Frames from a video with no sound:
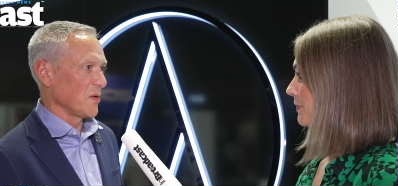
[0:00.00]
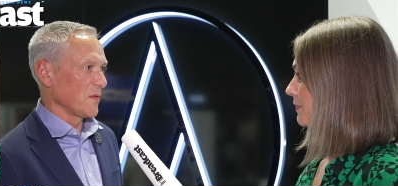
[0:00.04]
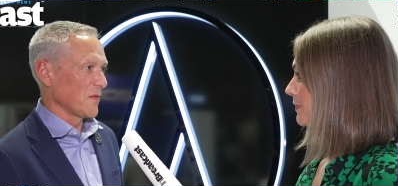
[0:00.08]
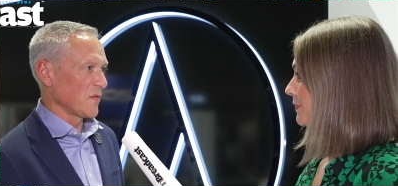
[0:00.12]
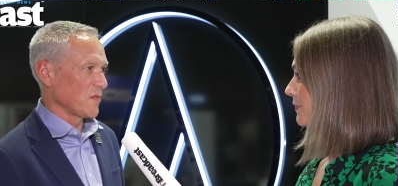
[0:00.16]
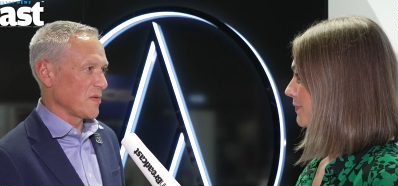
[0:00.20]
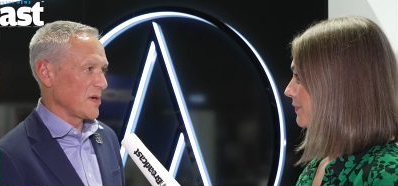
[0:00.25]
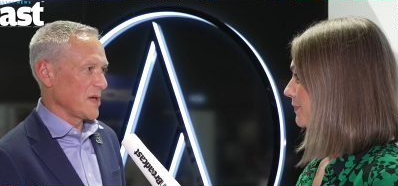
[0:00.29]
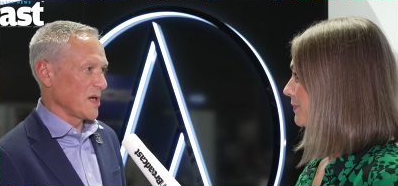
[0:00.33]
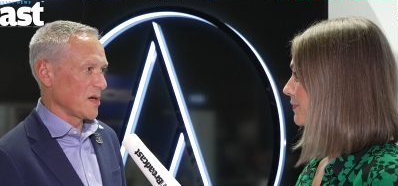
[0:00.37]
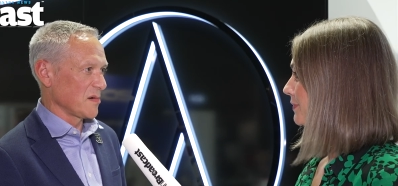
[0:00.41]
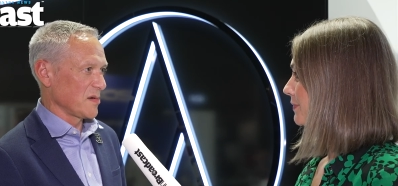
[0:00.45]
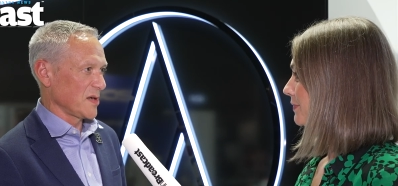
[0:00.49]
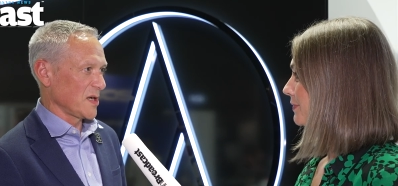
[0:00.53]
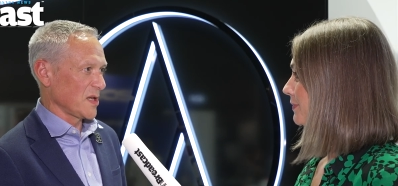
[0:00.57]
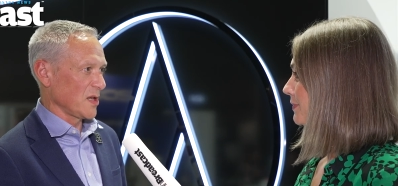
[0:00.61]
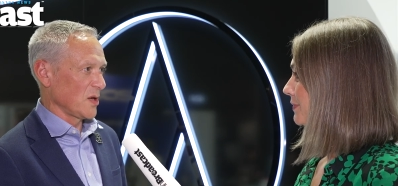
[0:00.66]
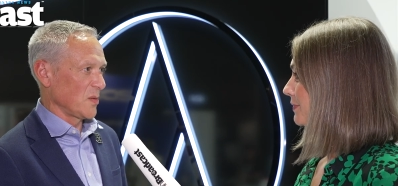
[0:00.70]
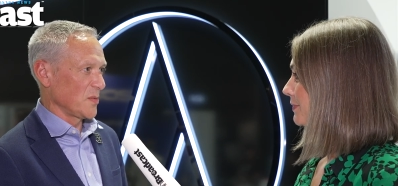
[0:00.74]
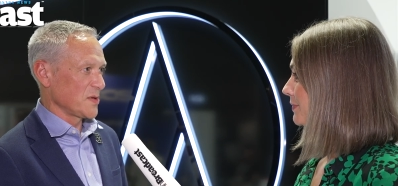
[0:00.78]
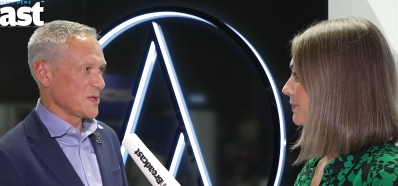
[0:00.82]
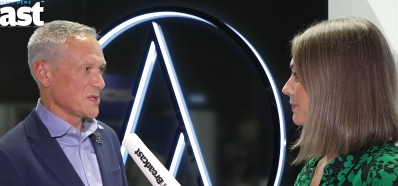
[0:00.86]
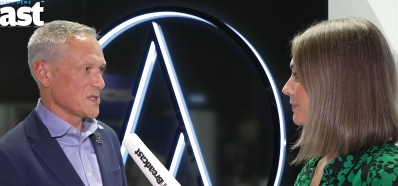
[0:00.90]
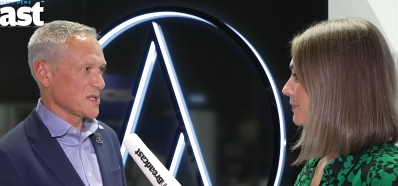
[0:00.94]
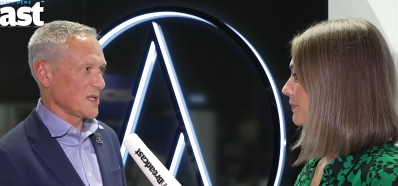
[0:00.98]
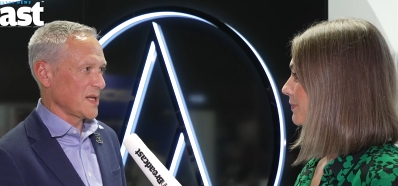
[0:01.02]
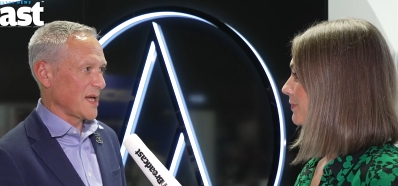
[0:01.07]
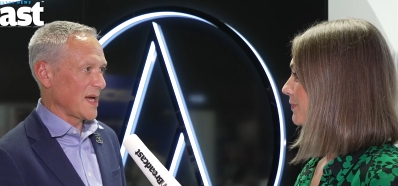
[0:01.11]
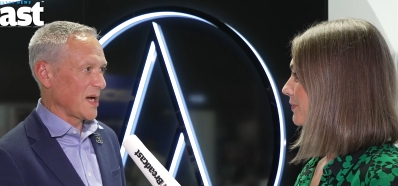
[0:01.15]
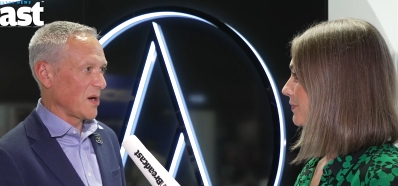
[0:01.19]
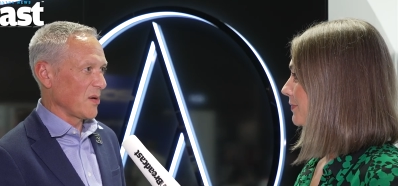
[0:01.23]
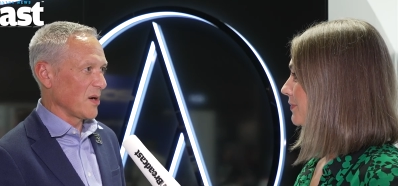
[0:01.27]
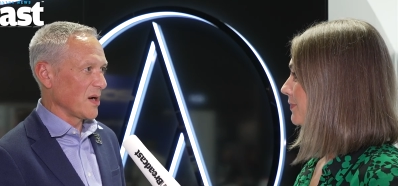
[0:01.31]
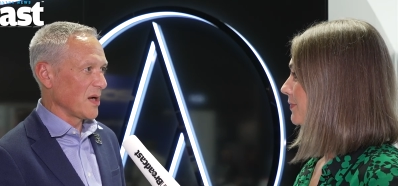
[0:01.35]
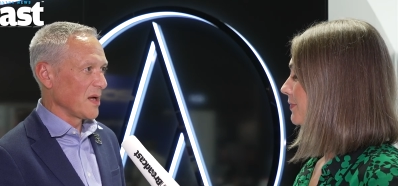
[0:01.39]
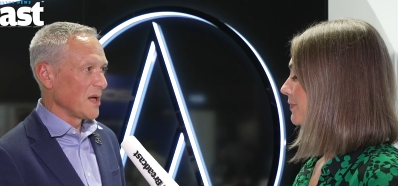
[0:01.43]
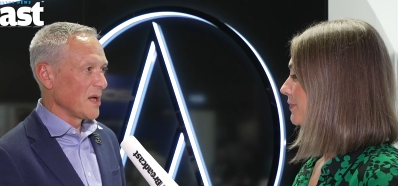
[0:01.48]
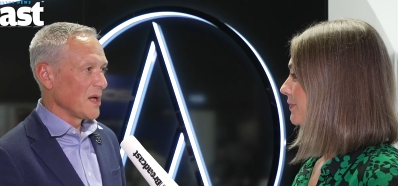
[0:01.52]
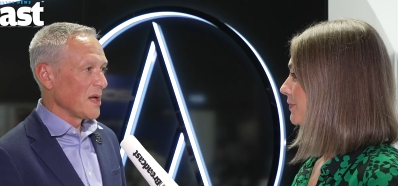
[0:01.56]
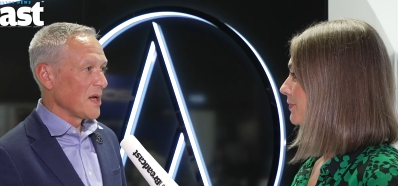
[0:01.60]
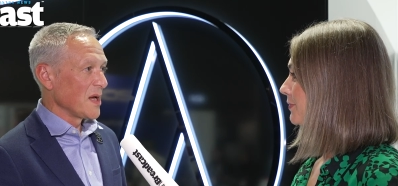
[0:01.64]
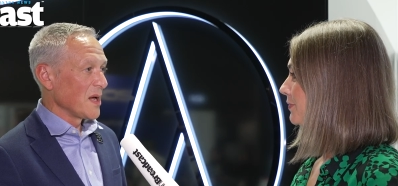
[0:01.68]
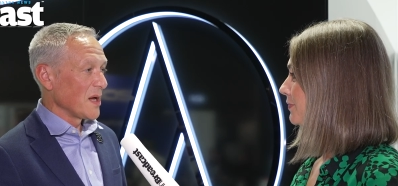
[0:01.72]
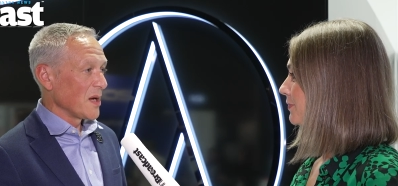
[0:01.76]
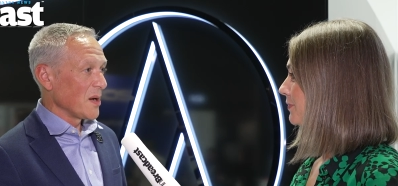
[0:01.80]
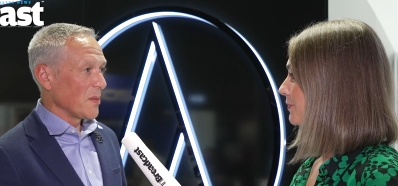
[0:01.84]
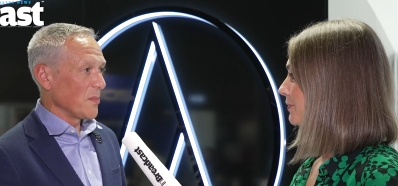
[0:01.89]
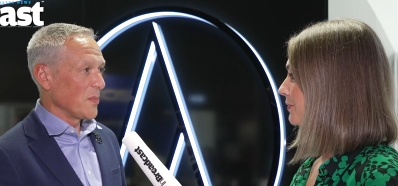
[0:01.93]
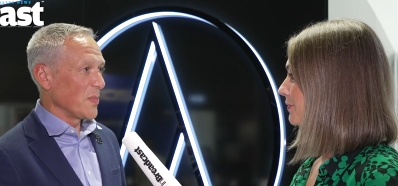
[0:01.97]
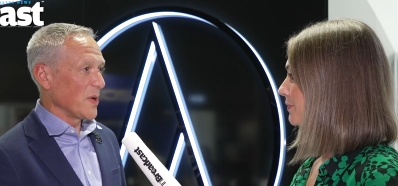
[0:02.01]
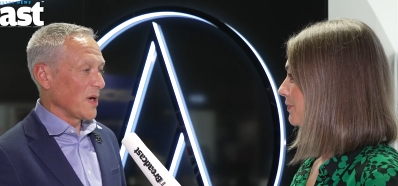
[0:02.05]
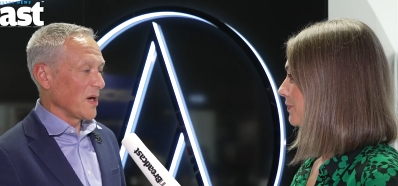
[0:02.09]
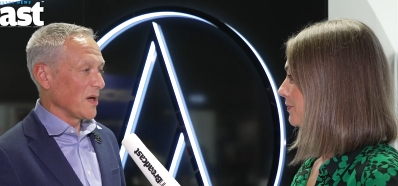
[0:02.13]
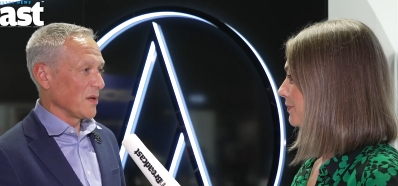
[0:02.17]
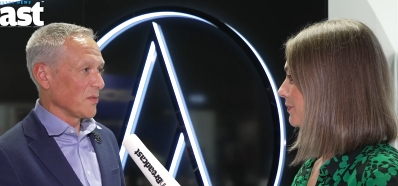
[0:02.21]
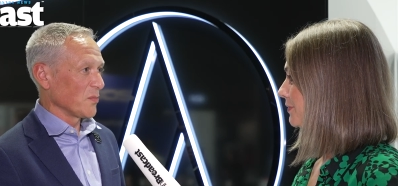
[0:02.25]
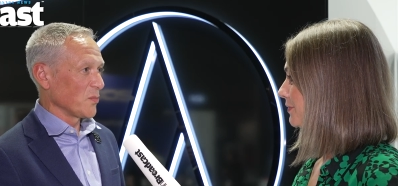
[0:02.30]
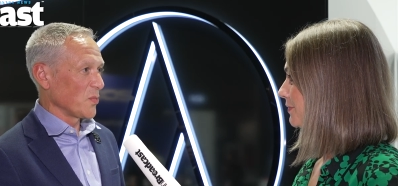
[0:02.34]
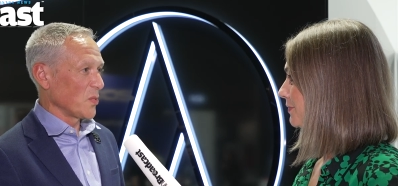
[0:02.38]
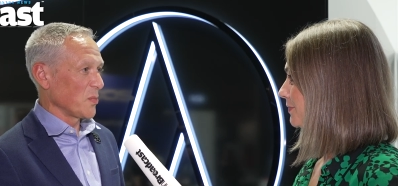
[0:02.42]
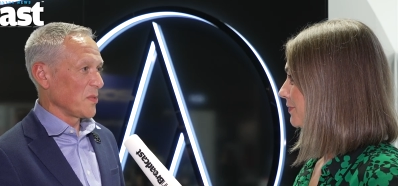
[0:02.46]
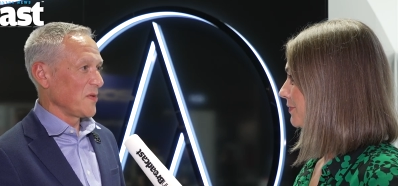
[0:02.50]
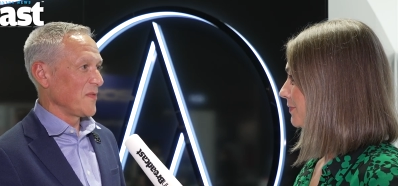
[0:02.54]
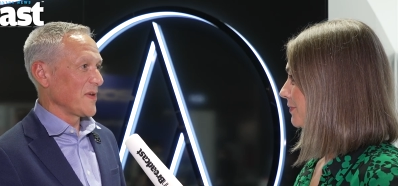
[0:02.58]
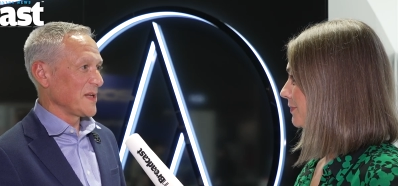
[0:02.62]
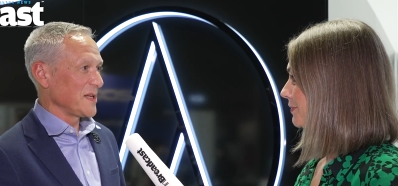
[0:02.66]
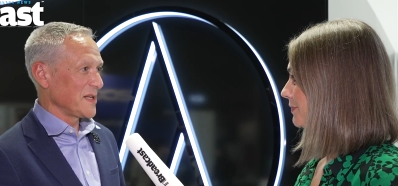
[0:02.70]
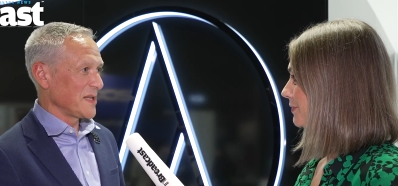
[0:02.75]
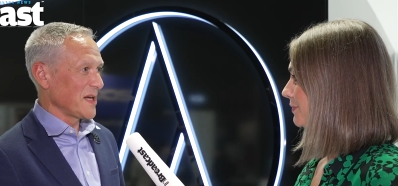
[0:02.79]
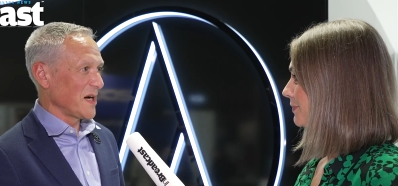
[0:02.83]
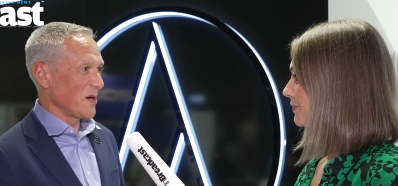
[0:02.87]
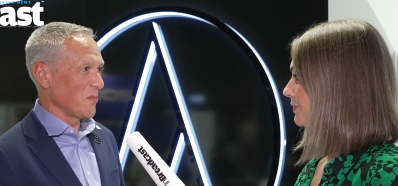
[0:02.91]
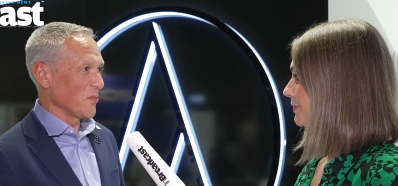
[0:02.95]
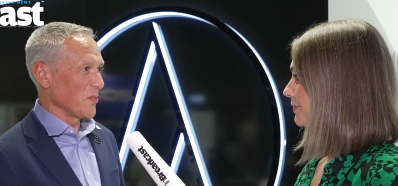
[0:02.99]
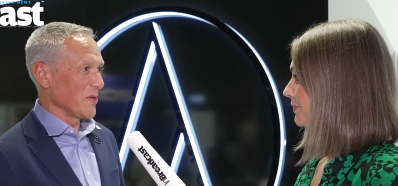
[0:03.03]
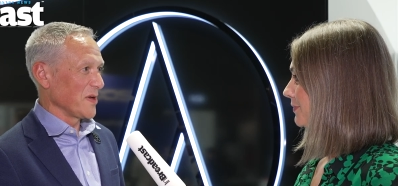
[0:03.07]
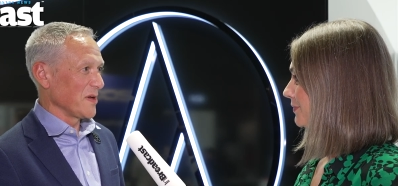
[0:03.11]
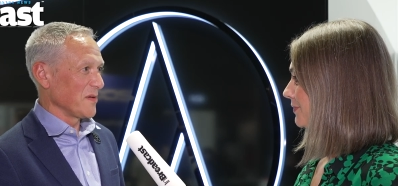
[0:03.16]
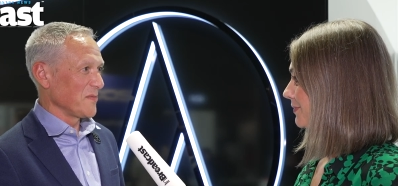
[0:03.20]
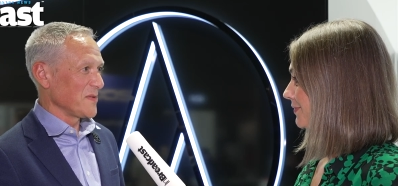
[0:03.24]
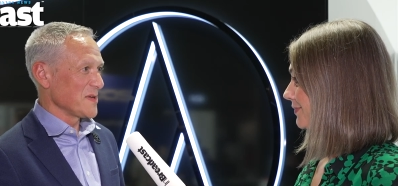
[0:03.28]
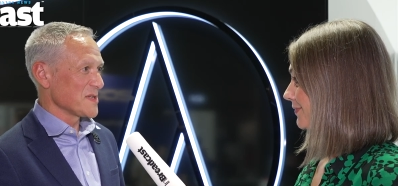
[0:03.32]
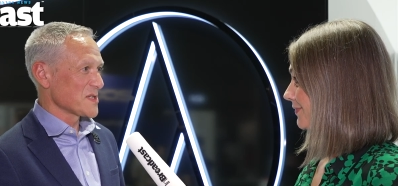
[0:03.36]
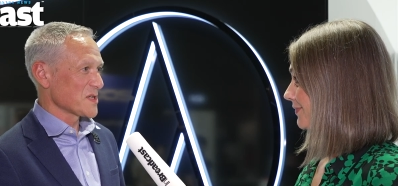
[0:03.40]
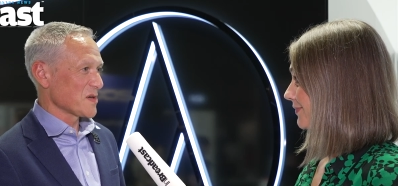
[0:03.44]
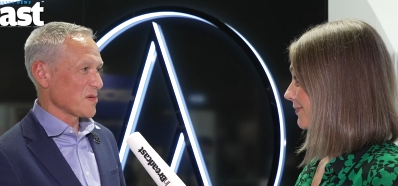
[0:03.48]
Speaker 1: over 300 kilometers an hour. But what we've ended up with is